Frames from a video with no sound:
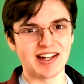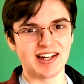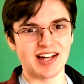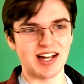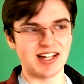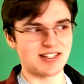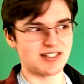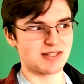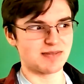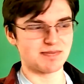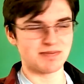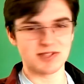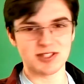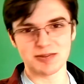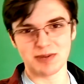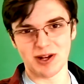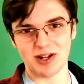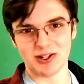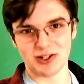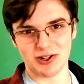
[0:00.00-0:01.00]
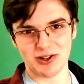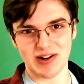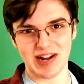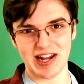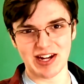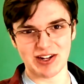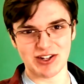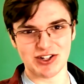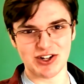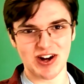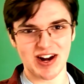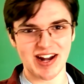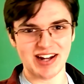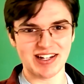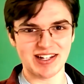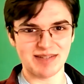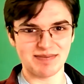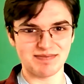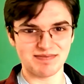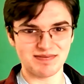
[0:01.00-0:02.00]
as a smaller creator trying
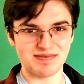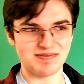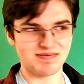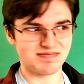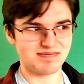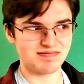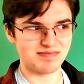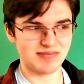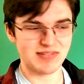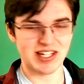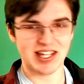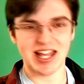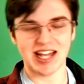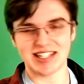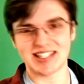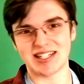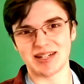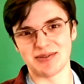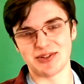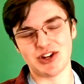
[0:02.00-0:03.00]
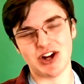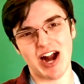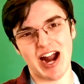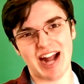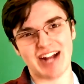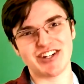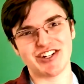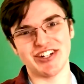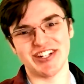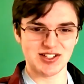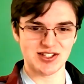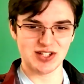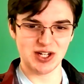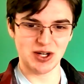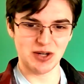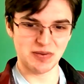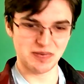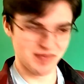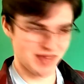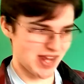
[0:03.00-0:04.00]
to get some traction.
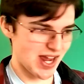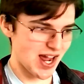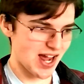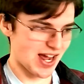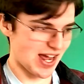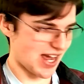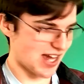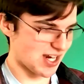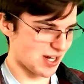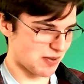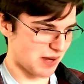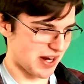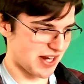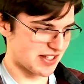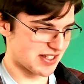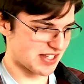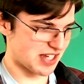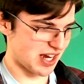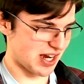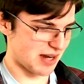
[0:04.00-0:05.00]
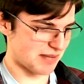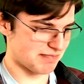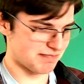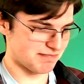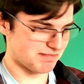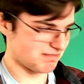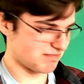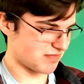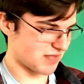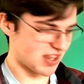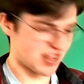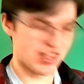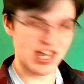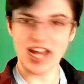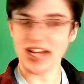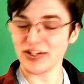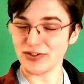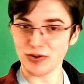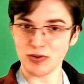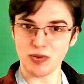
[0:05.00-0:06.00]
So yeah, anyways,
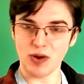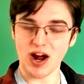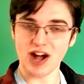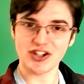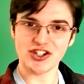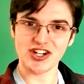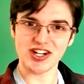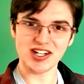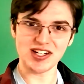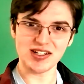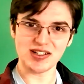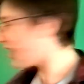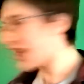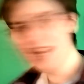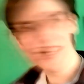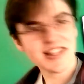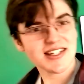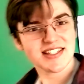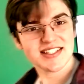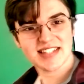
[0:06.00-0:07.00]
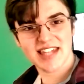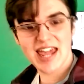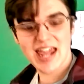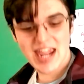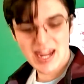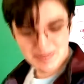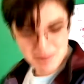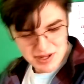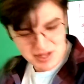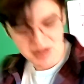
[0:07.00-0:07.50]
thanks for watching. Play this game,